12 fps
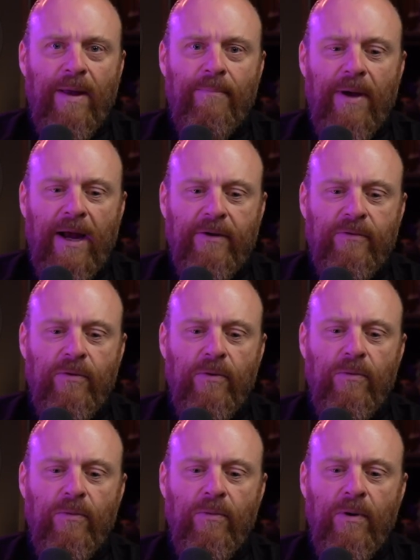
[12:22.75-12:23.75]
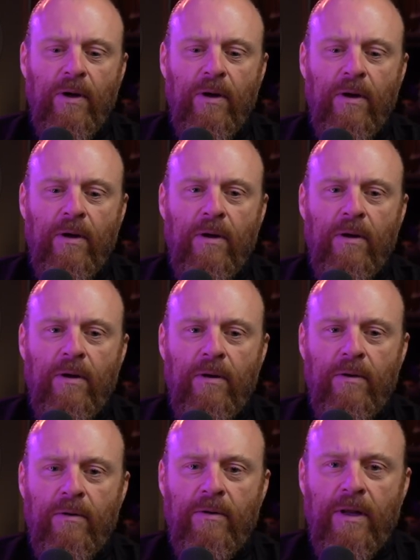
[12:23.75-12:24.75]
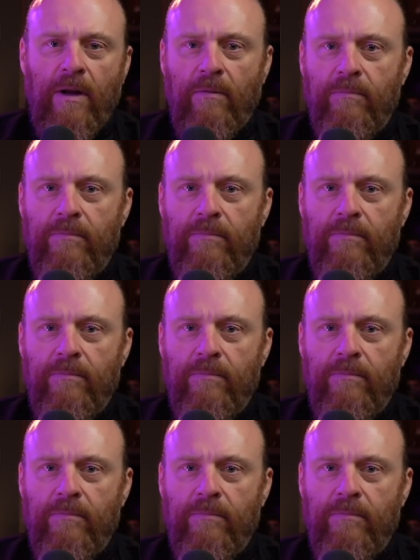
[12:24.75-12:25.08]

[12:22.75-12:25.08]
back to you know